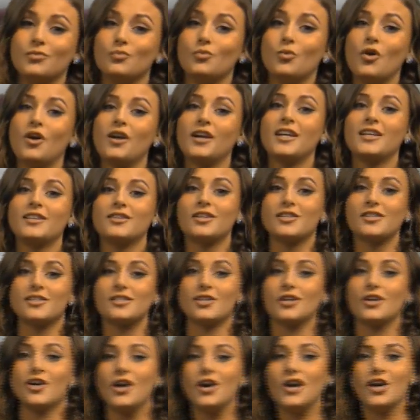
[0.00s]
warning, there's
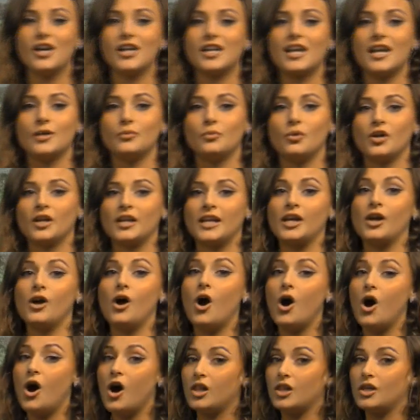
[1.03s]
a hurricane warning
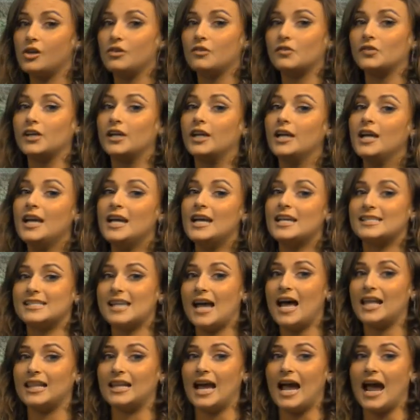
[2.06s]
all over
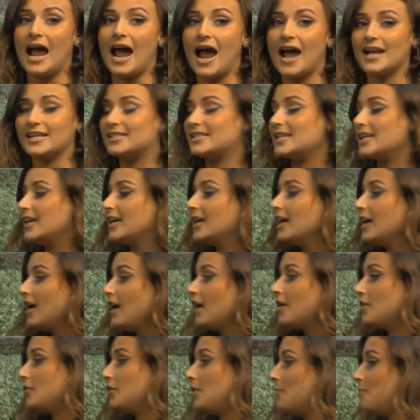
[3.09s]
Tallahassee,
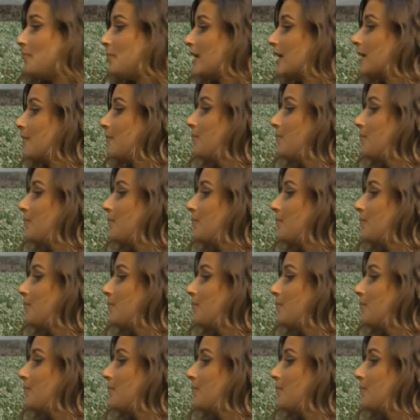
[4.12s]
the Big